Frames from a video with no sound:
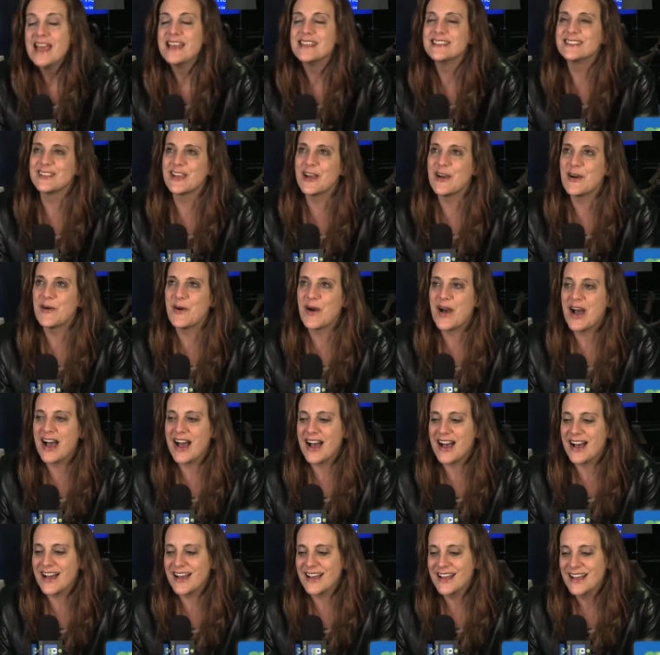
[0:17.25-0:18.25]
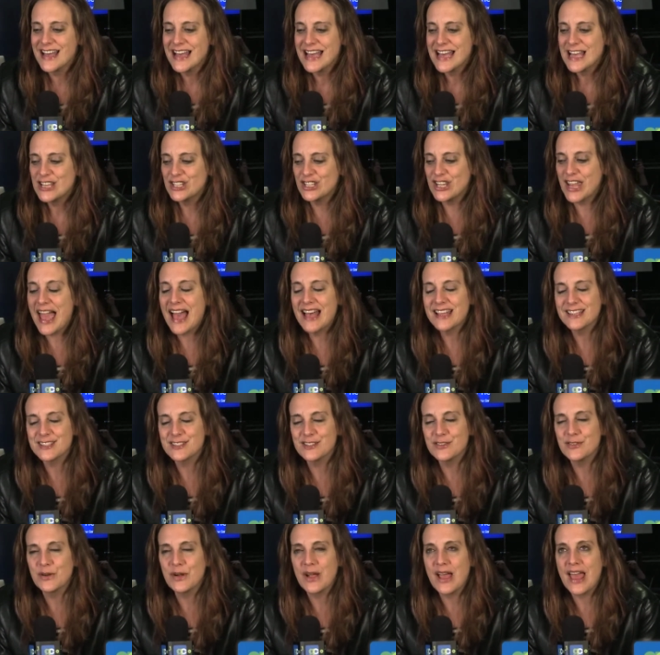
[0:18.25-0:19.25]
So uh, she has
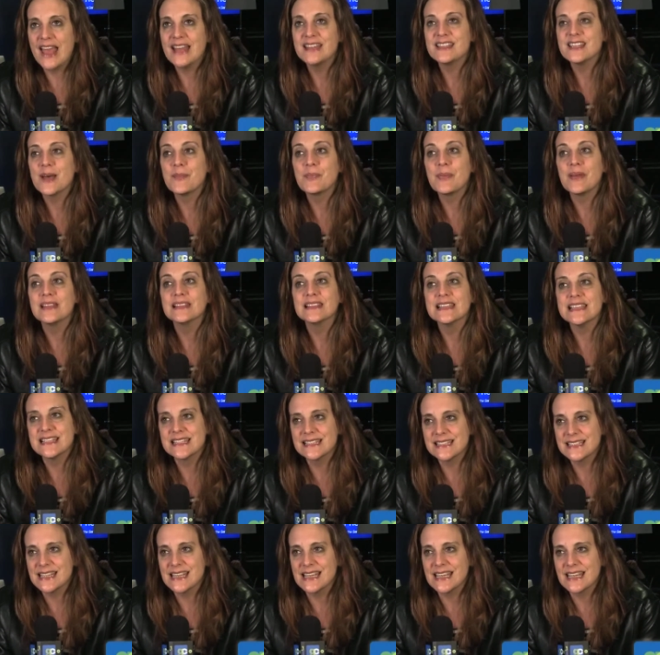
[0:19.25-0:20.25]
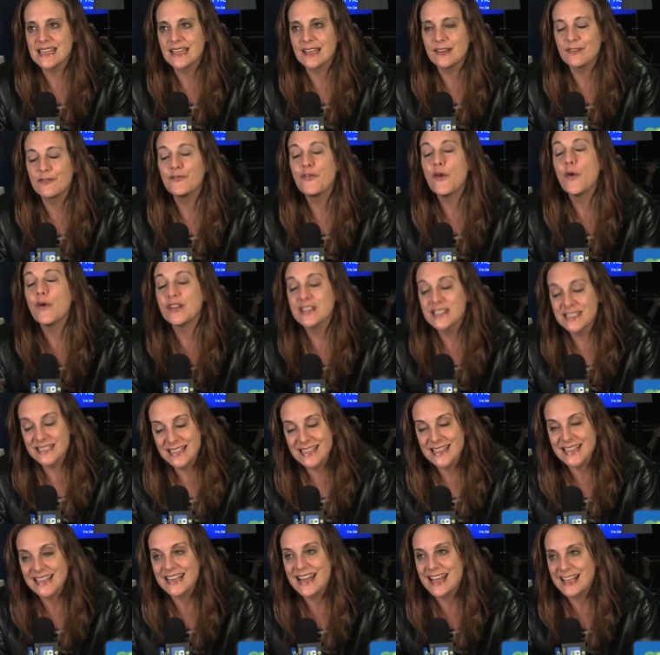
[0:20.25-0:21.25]
to end up enlisting,
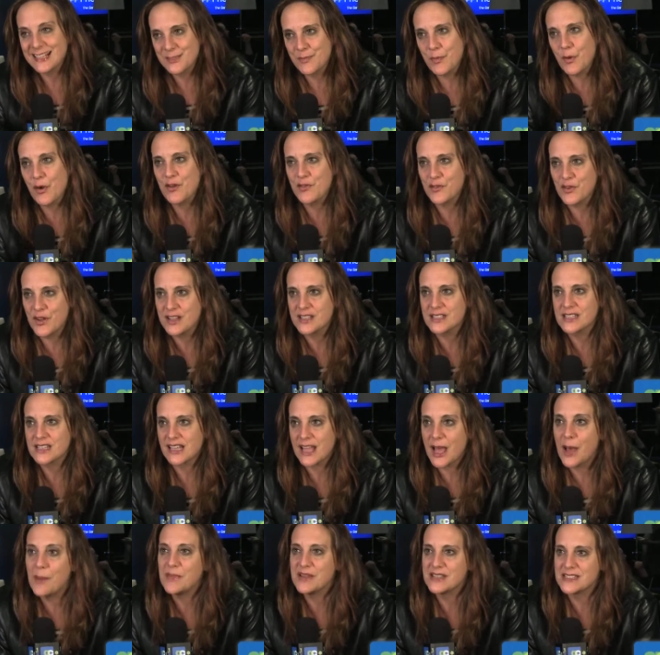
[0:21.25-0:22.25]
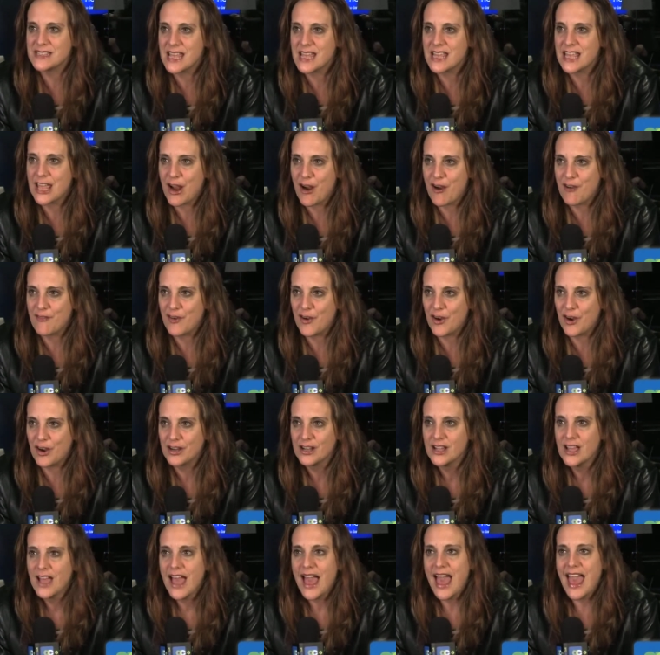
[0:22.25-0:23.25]
forcing an ex-boyfriend to come and take care of her,
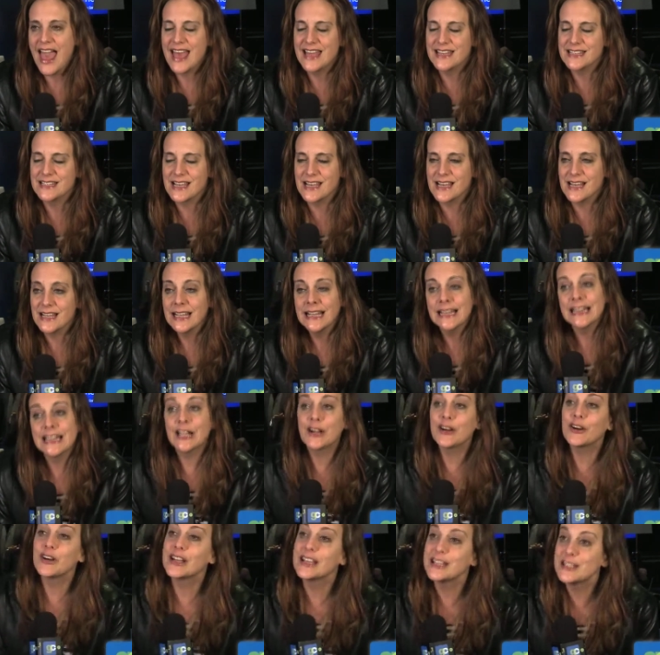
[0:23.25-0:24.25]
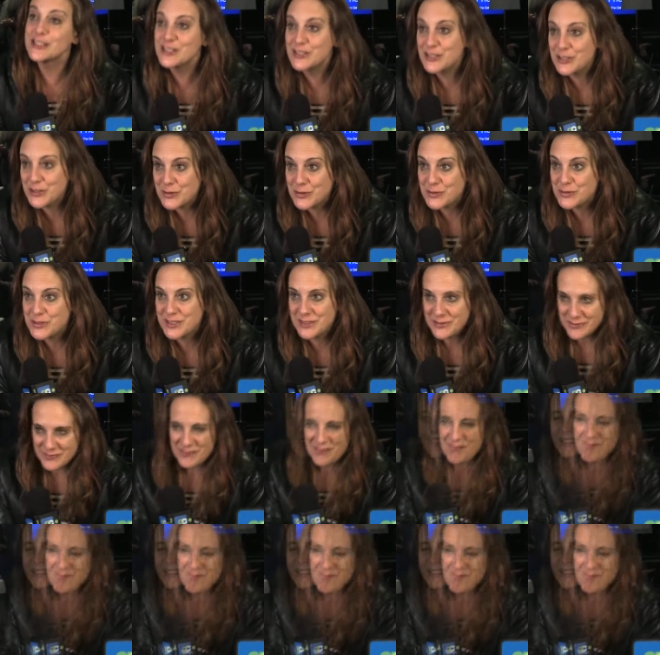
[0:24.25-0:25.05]
and uh, hilarity ensues